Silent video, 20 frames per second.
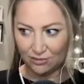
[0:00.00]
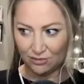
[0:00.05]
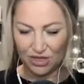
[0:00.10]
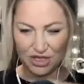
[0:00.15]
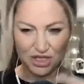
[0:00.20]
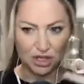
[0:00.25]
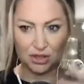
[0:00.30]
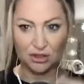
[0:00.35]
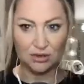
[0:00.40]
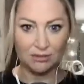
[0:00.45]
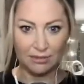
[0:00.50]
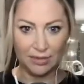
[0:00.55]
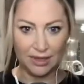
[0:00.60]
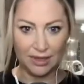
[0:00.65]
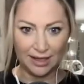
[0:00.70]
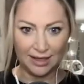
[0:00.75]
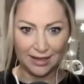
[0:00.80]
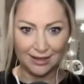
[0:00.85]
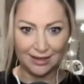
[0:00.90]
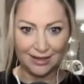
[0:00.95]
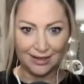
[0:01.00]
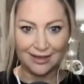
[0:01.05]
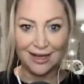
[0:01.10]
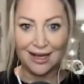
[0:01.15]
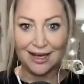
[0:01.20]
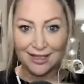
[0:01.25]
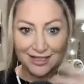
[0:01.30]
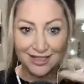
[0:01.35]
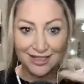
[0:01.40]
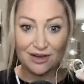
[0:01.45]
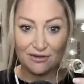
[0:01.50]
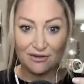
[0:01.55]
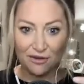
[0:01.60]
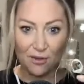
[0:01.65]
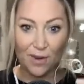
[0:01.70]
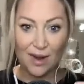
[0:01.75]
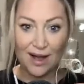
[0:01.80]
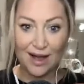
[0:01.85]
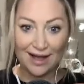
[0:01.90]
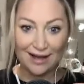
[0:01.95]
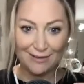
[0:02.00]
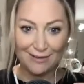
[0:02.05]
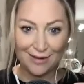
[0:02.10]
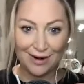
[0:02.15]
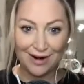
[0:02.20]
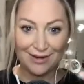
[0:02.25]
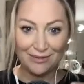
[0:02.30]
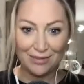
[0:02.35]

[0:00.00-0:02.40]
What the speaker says: we shouldn't be self-aware, right?